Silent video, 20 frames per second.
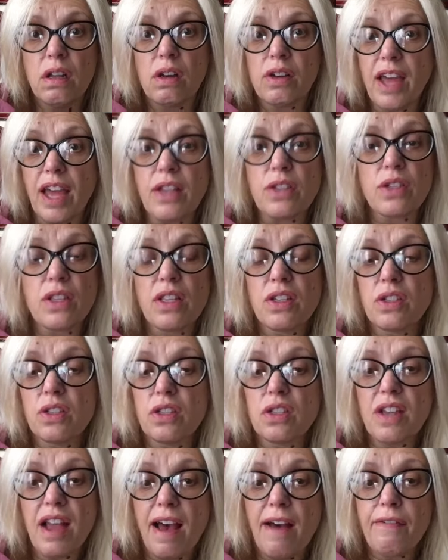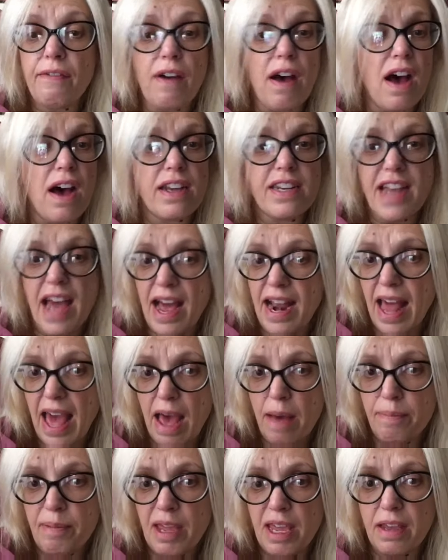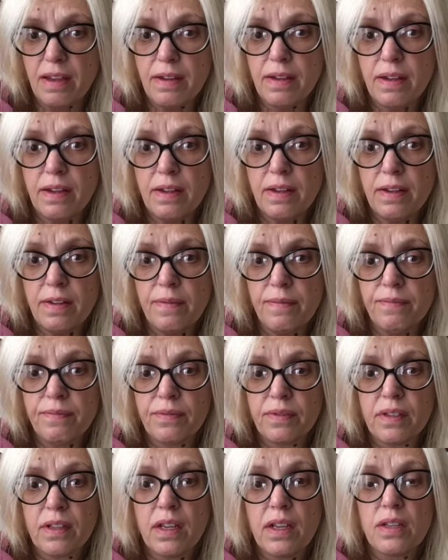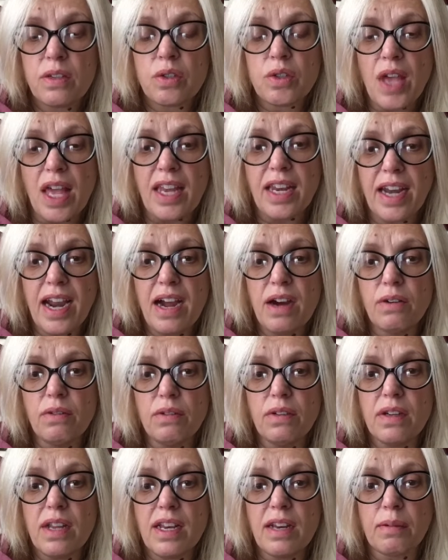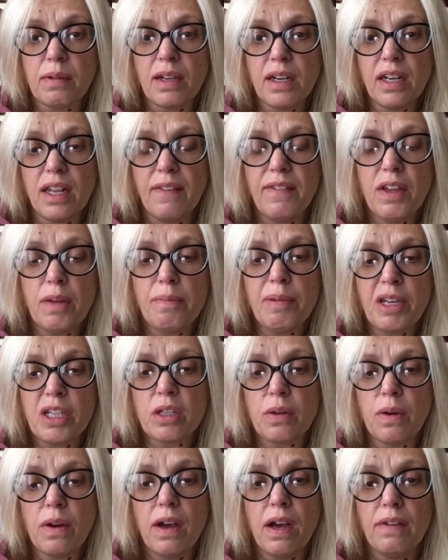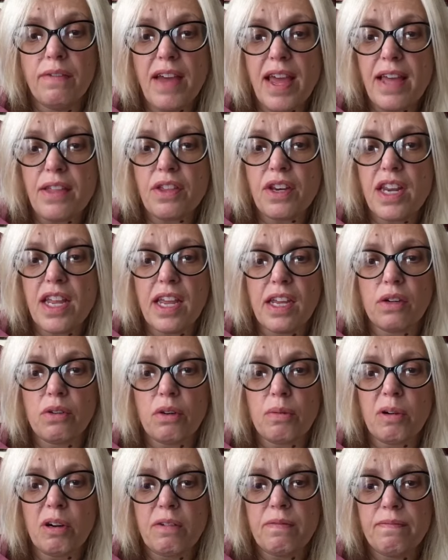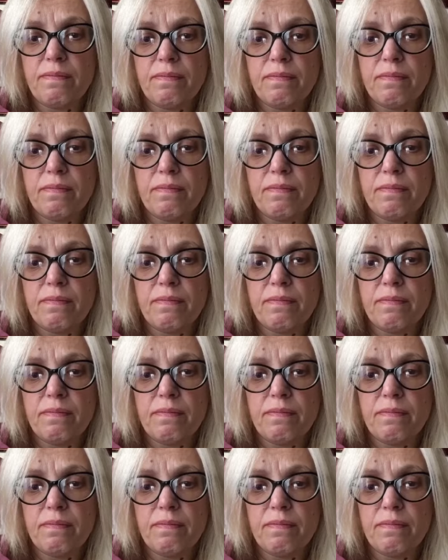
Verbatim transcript: Okay, so this is Steph, not happy, signing out, and I'm going to leave you a picture of Anthony Ingruber.